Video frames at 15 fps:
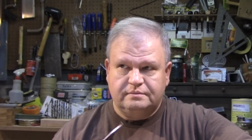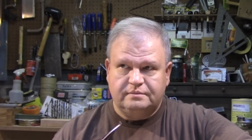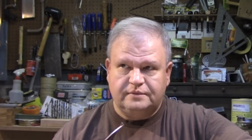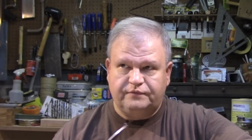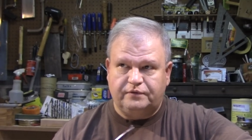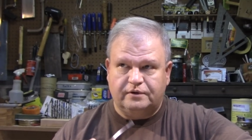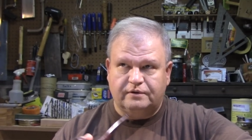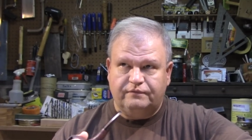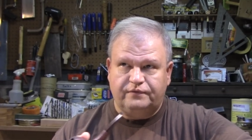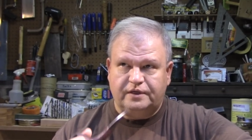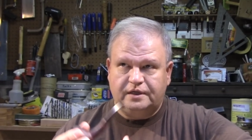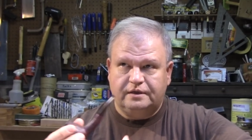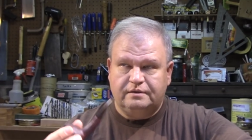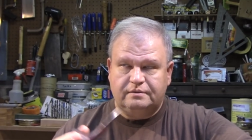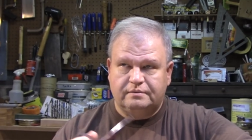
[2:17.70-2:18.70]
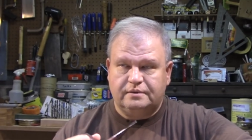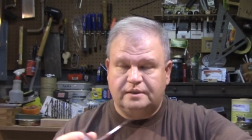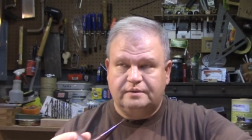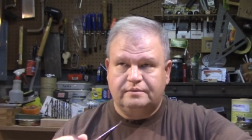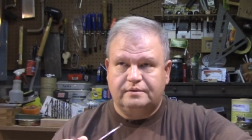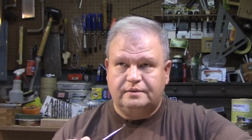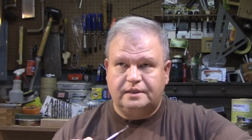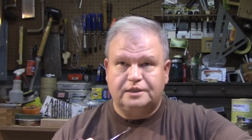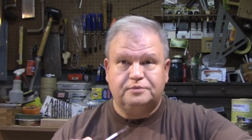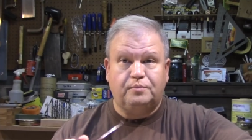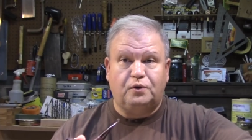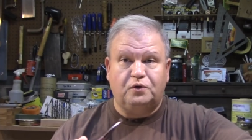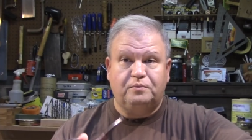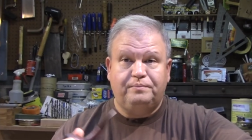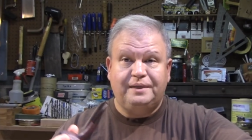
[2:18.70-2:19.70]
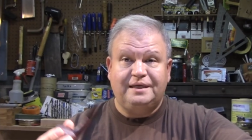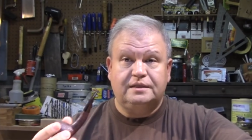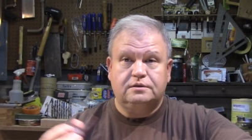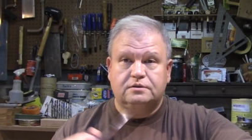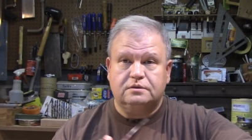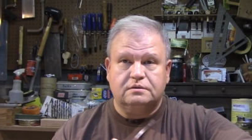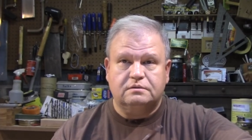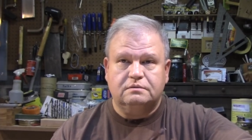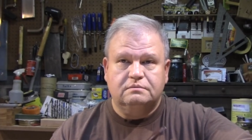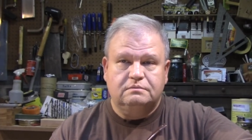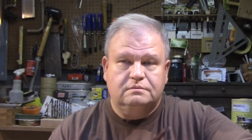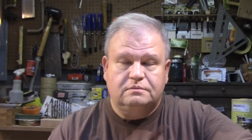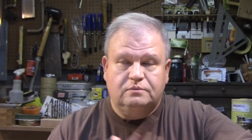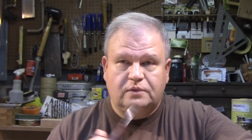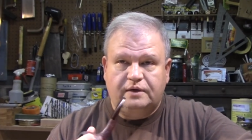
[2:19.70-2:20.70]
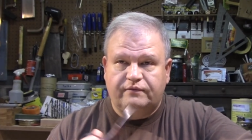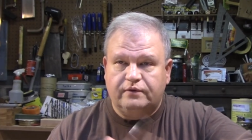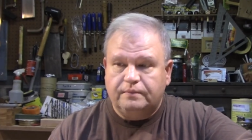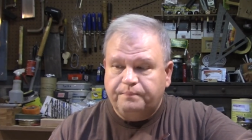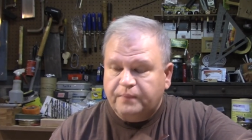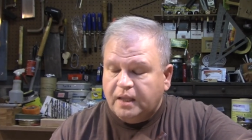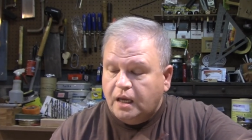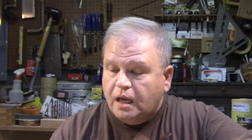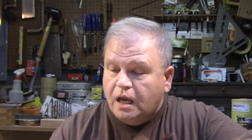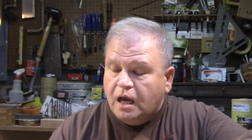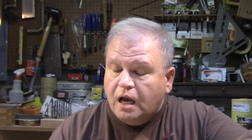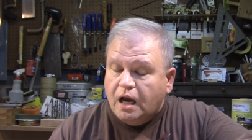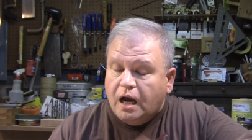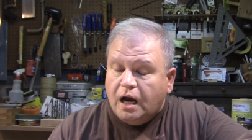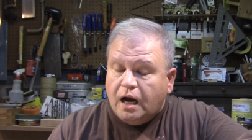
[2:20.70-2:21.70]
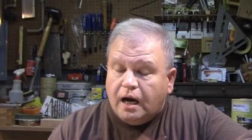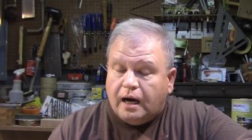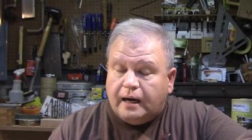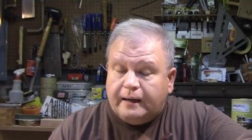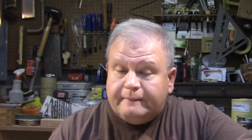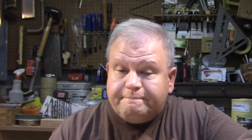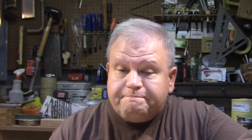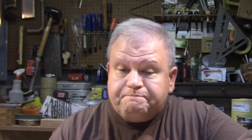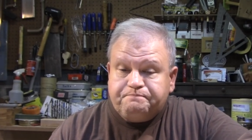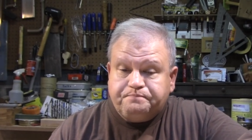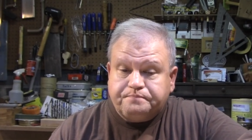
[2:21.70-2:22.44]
if you're a vegan, a nice bowl of beans or whatever. Um,